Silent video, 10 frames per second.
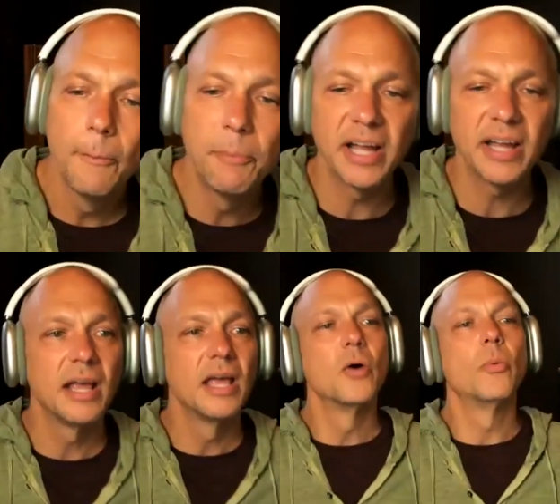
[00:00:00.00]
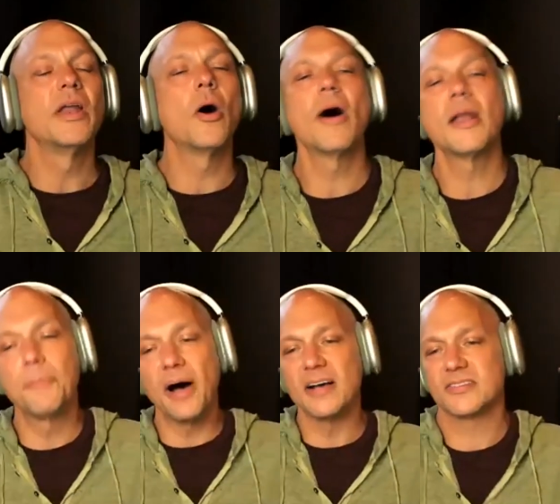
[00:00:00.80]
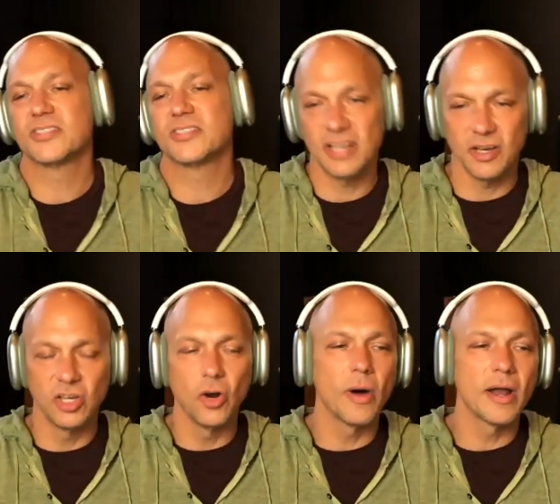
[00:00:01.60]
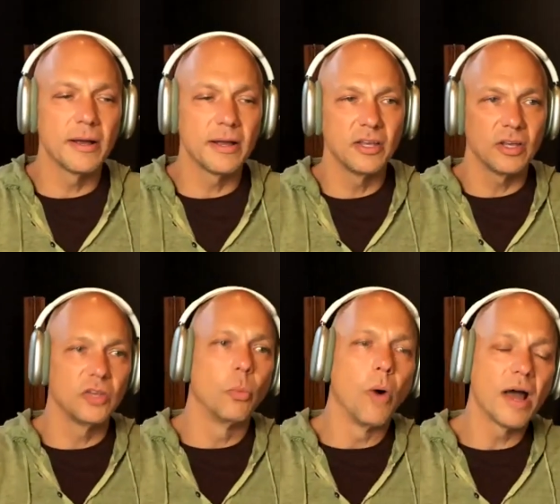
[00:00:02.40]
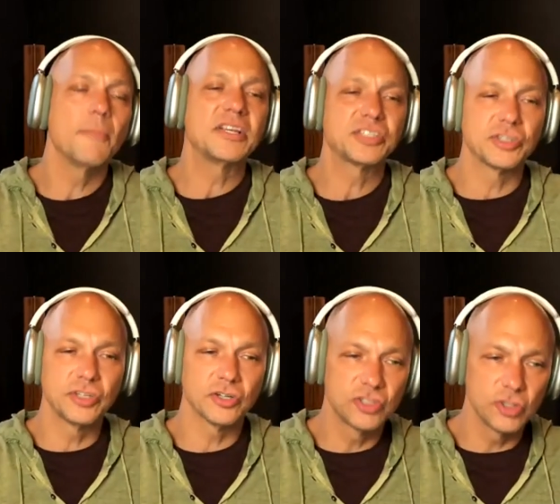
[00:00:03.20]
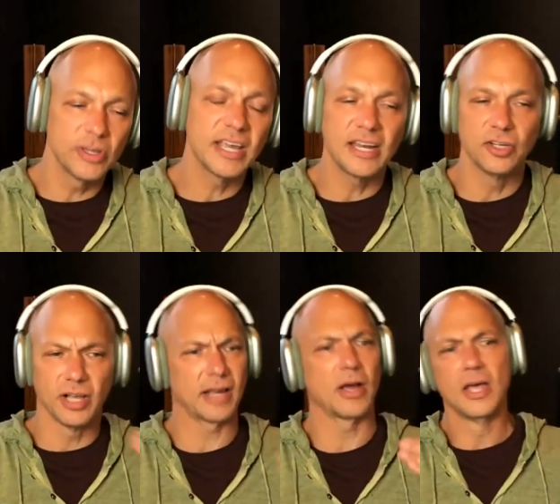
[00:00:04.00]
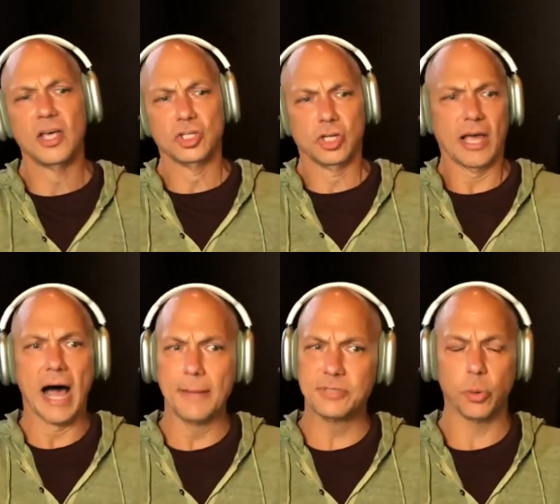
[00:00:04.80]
But we don't want imposters. You don't want to, you, you want to make sure you're doing it. And you're like, I'm